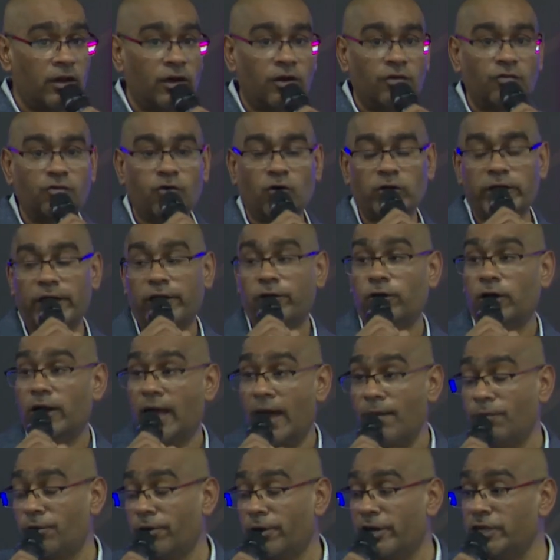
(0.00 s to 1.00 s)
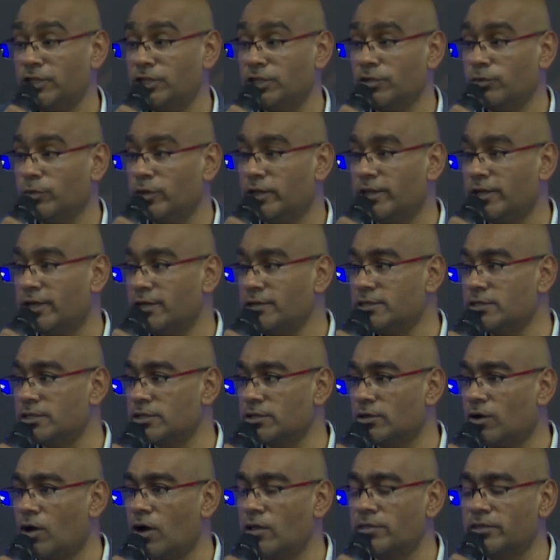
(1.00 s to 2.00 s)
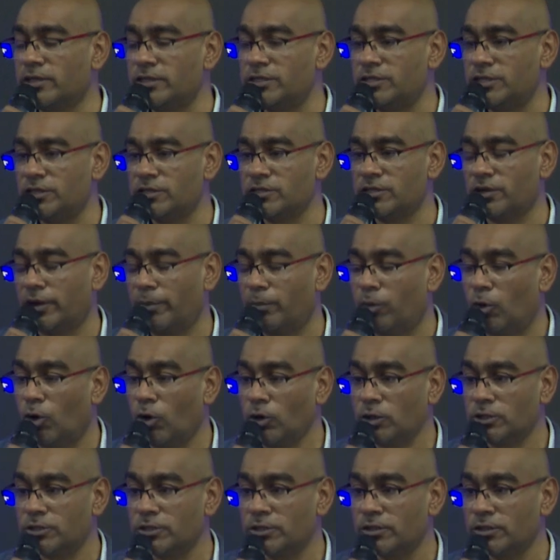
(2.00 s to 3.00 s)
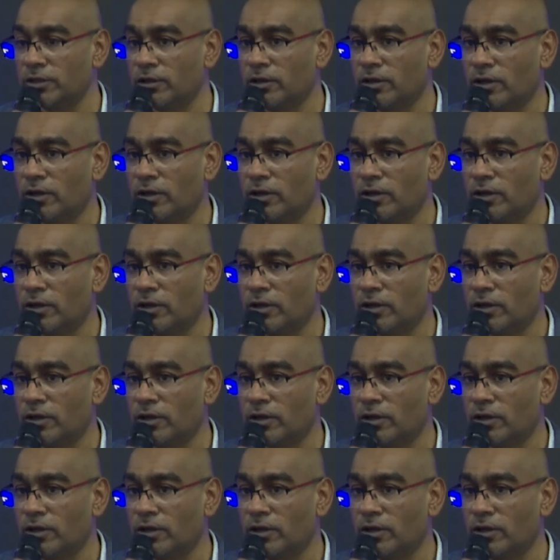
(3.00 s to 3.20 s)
for their collaboration with us on this year's report.